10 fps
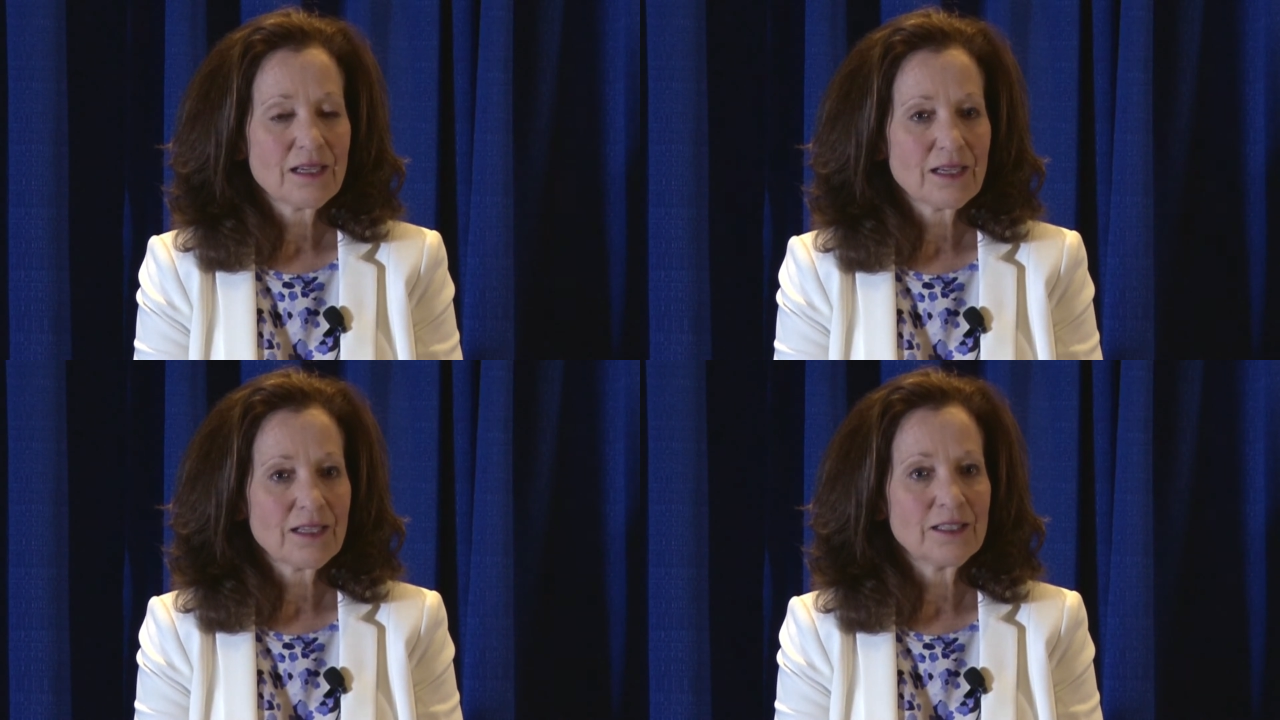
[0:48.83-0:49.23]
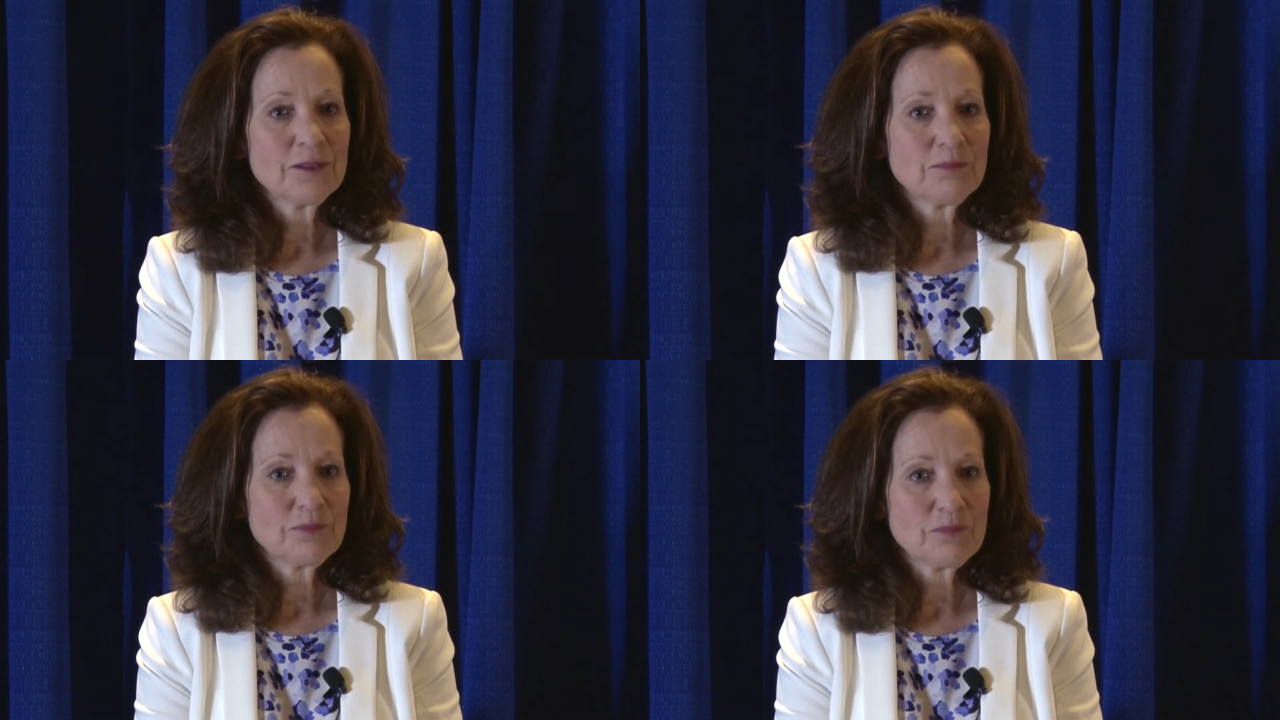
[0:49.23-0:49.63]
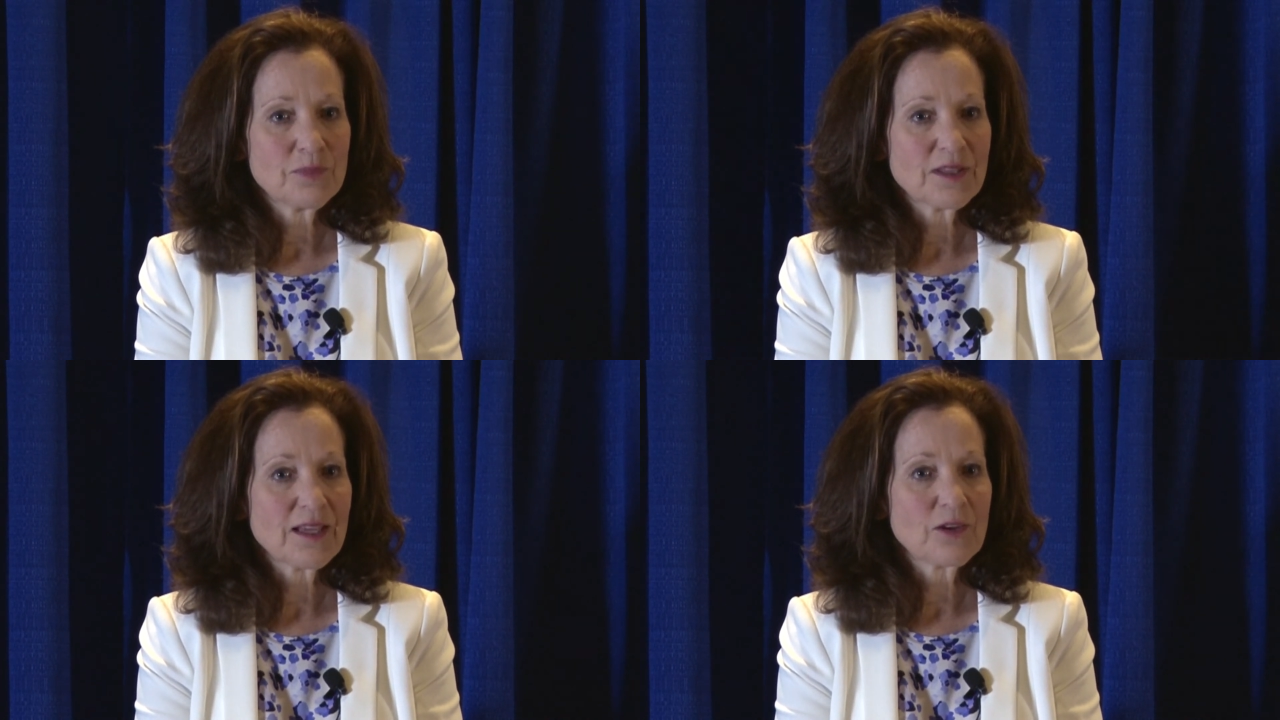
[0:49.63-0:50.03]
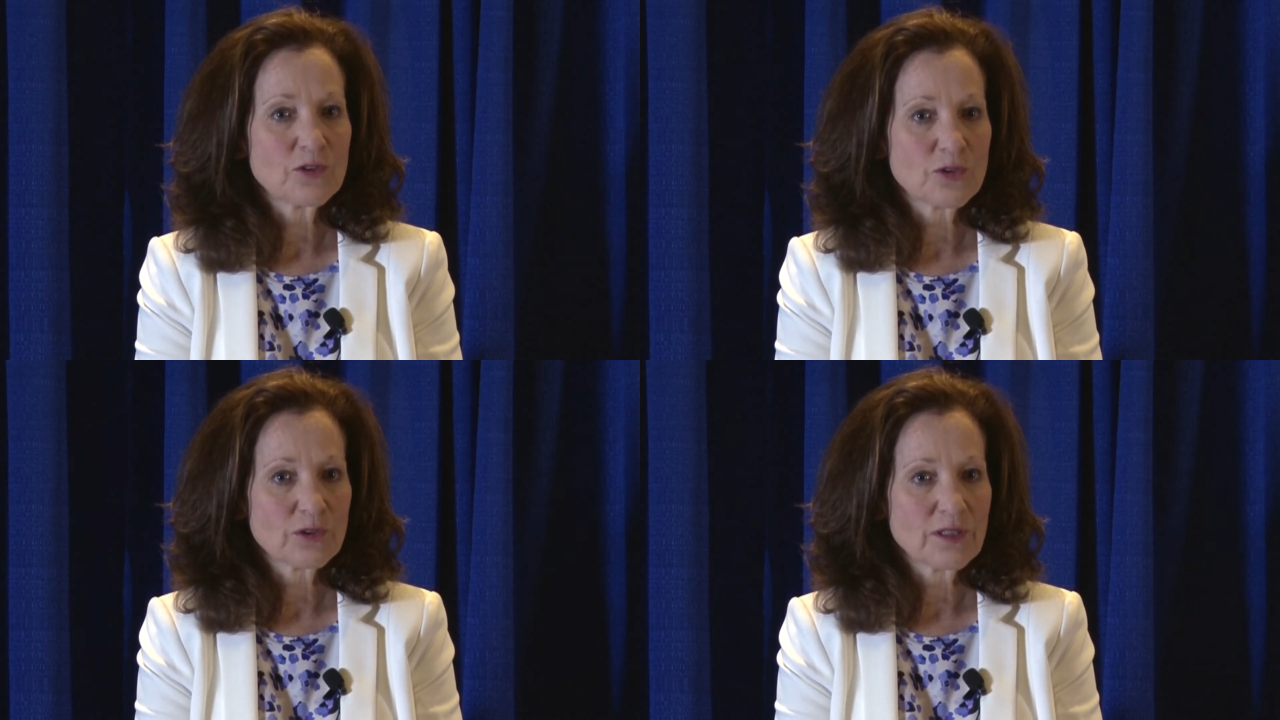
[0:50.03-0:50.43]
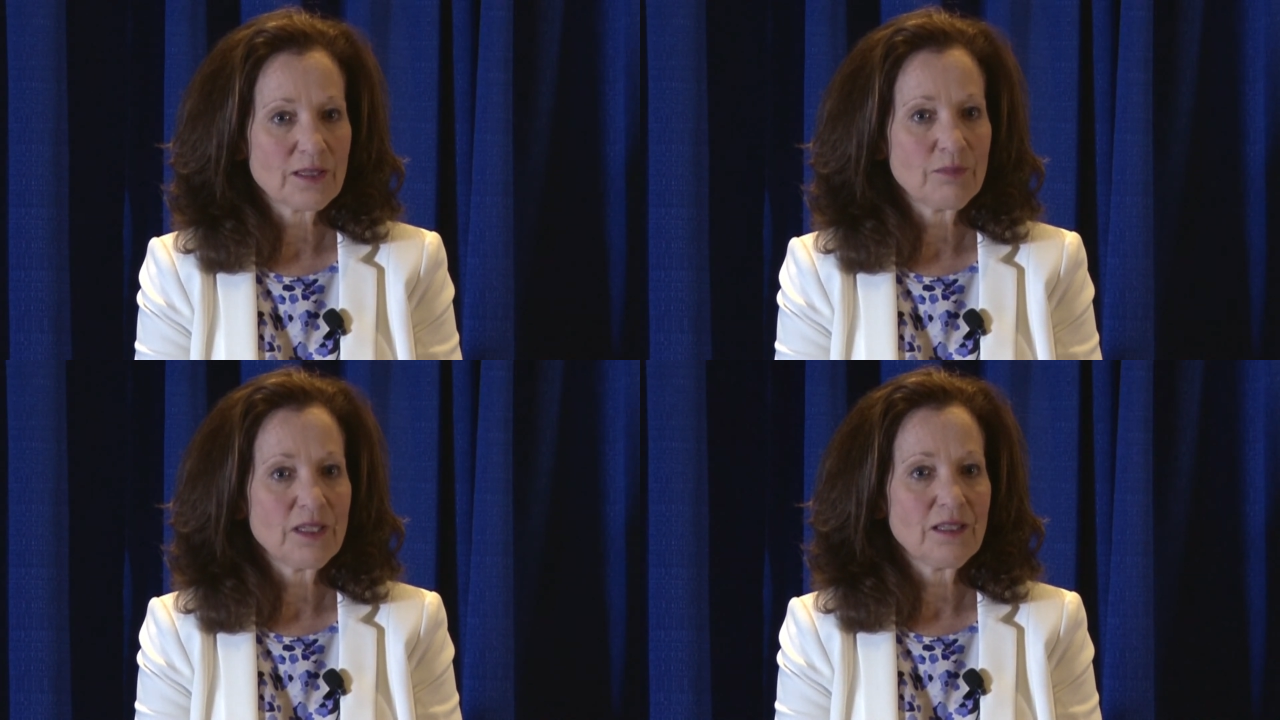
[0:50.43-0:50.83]
um, but they could
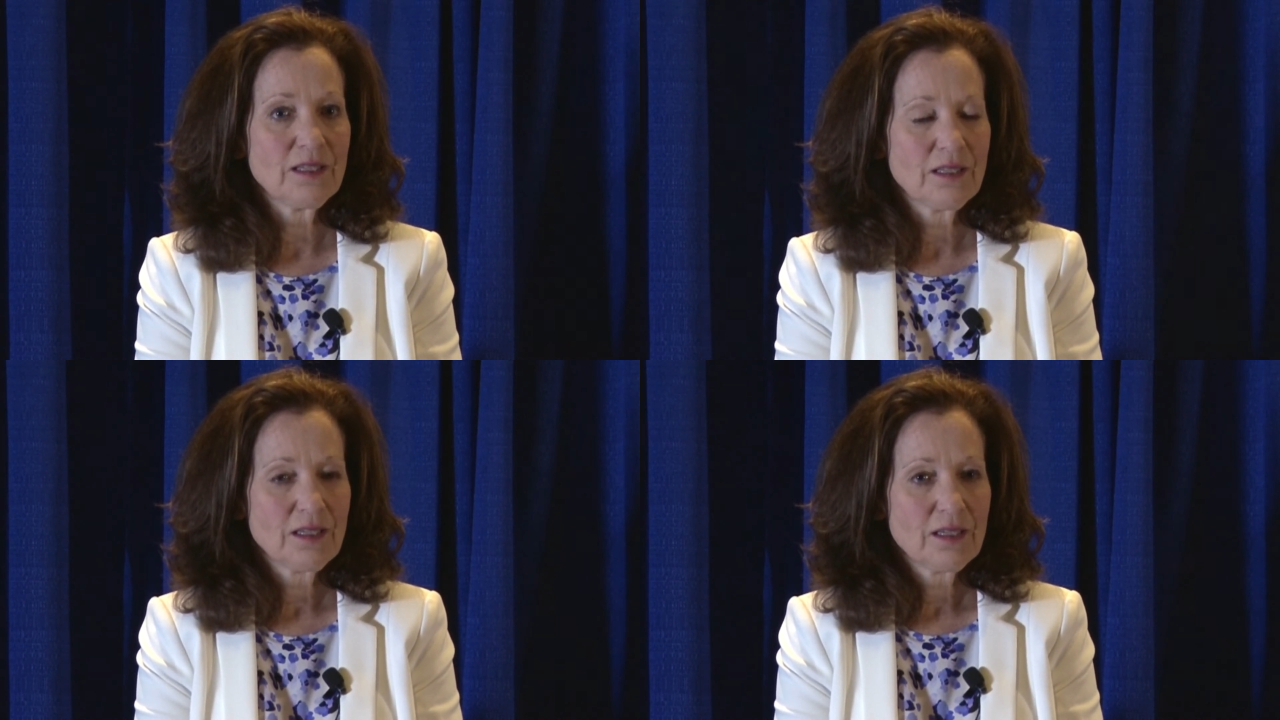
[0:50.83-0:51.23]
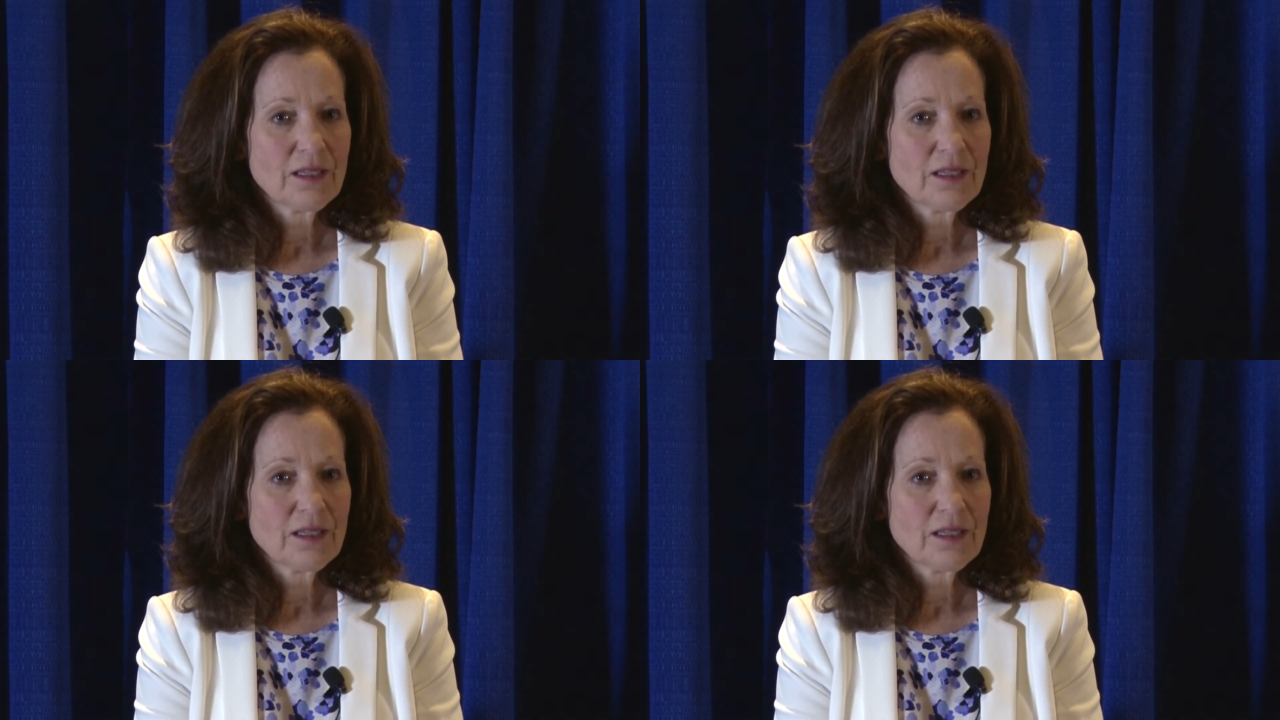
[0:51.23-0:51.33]
certainly be